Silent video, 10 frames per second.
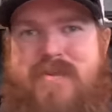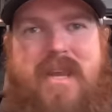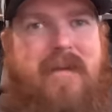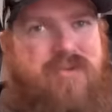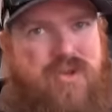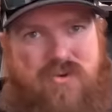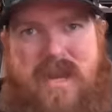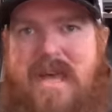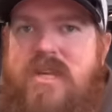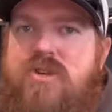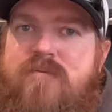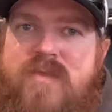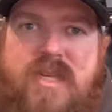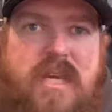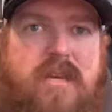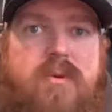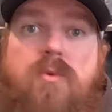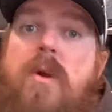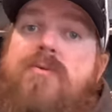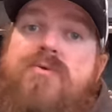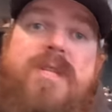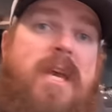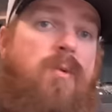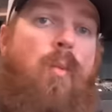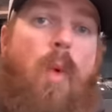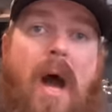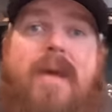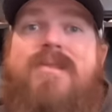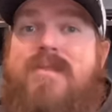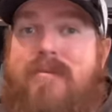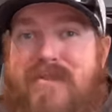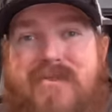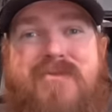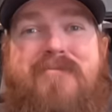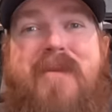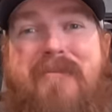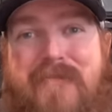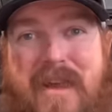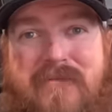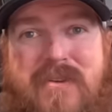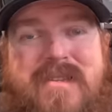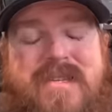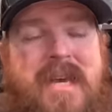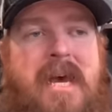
and I'm sure now that you've seen them, you understand why some of those are my favorites.